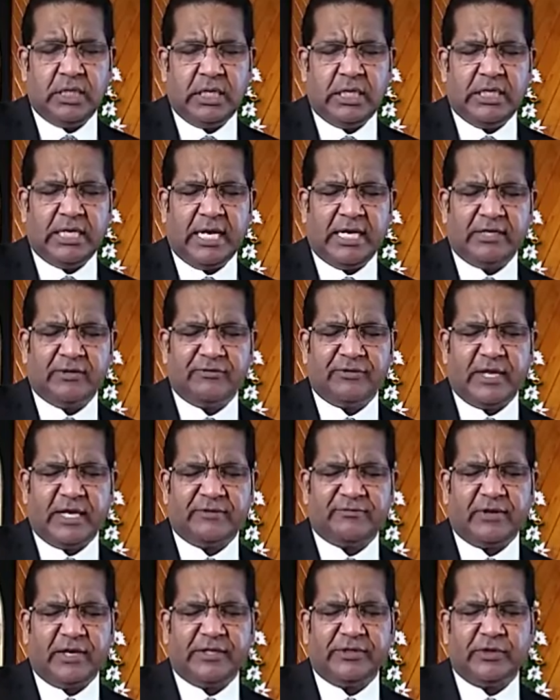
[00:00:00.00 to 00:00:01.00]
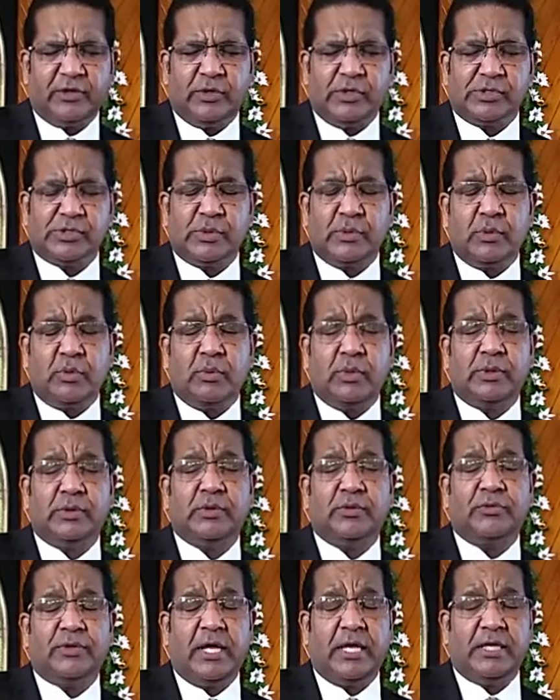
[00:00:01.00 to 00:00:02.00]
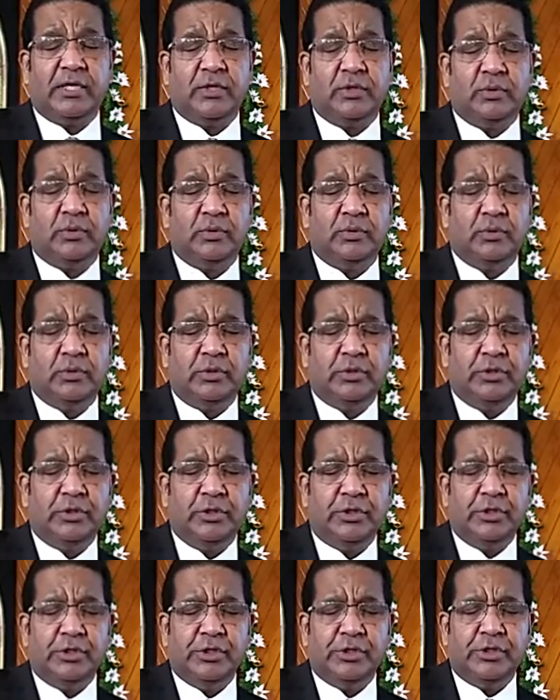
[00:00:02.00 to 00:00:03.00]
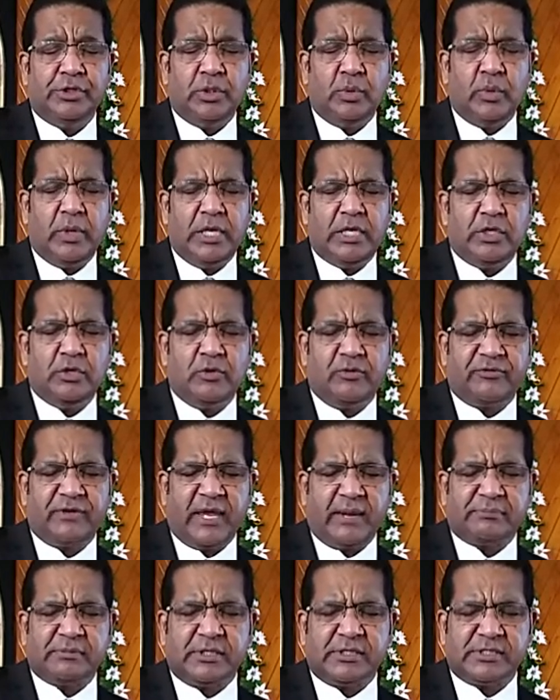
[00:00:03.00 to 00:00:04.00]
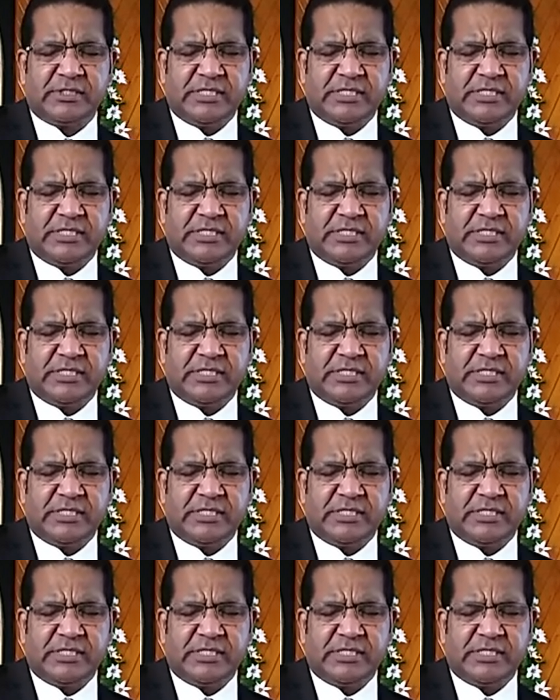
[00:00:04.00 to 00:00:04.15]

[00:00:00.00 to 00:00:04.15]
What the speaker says: In light of that, Father, also we want to thank you the way you have kept us